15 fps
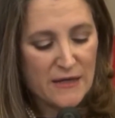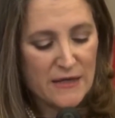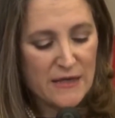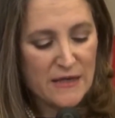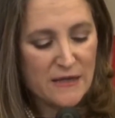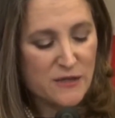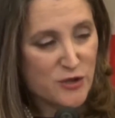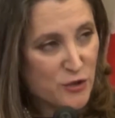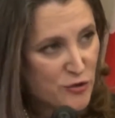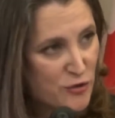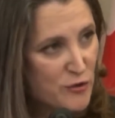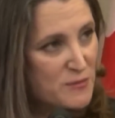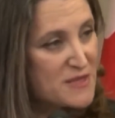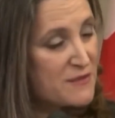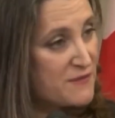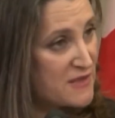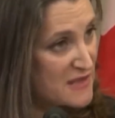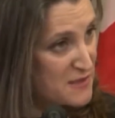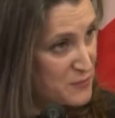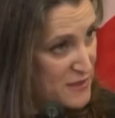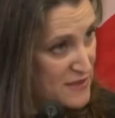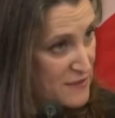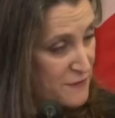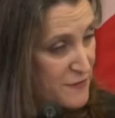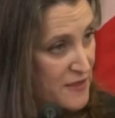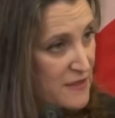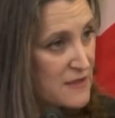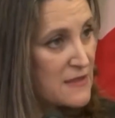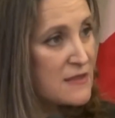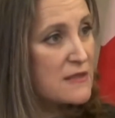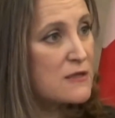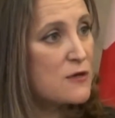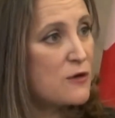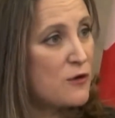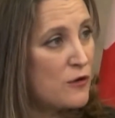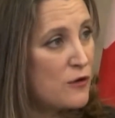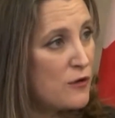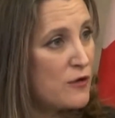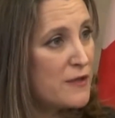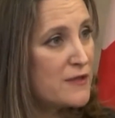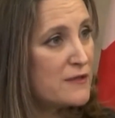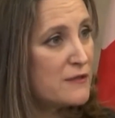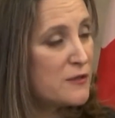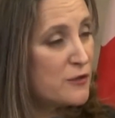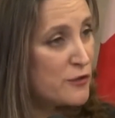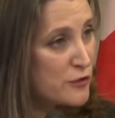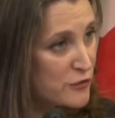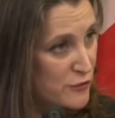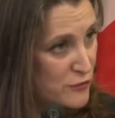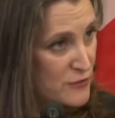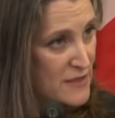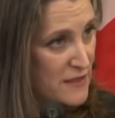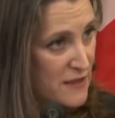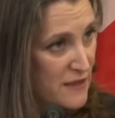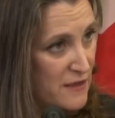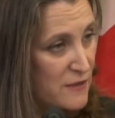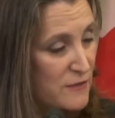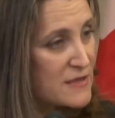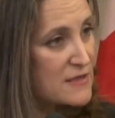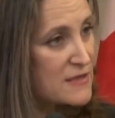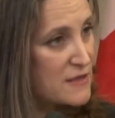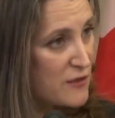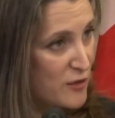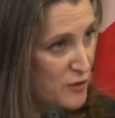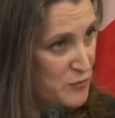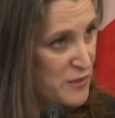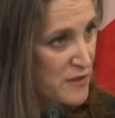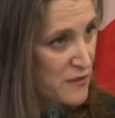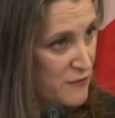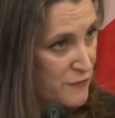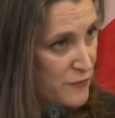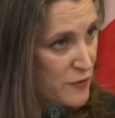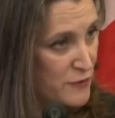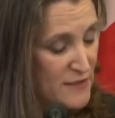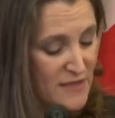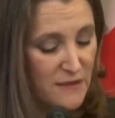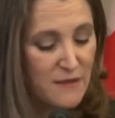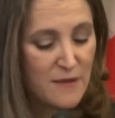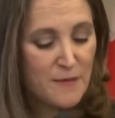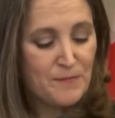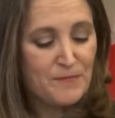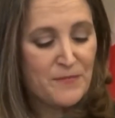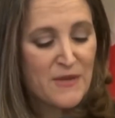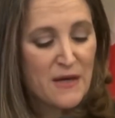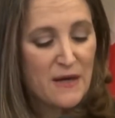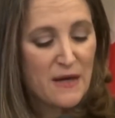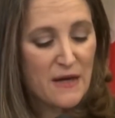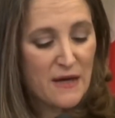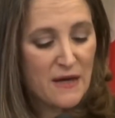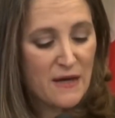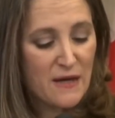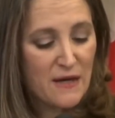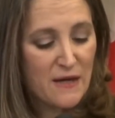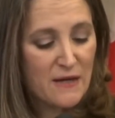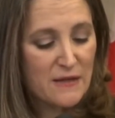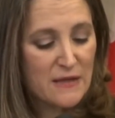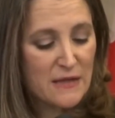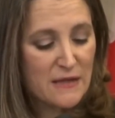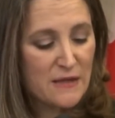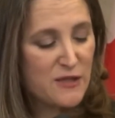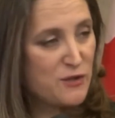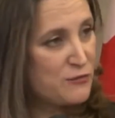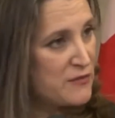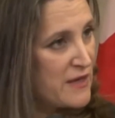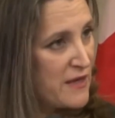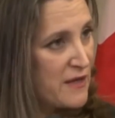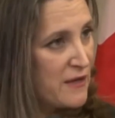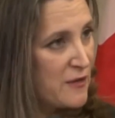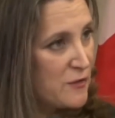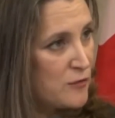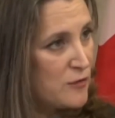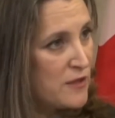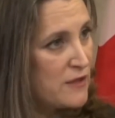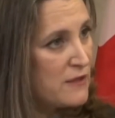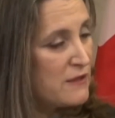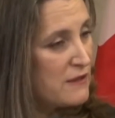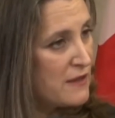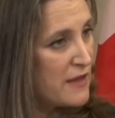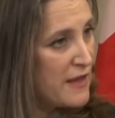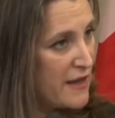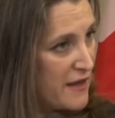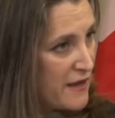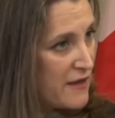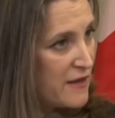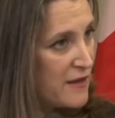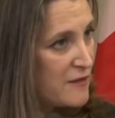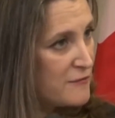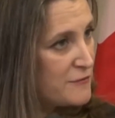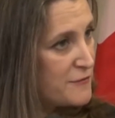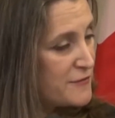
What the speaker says: In terms of the specifics on whose accounts are being frozen, you now have